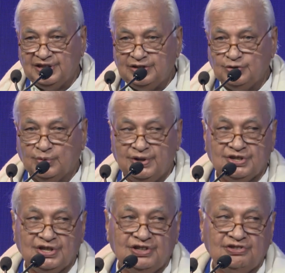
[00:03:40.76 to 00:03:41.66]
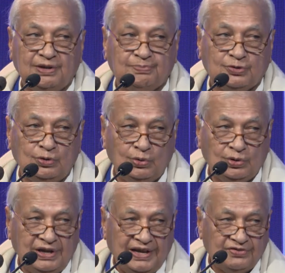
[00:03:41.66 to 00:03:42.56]
Education is
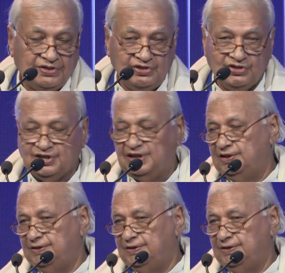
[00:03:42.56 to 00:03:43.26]
absolutely essential.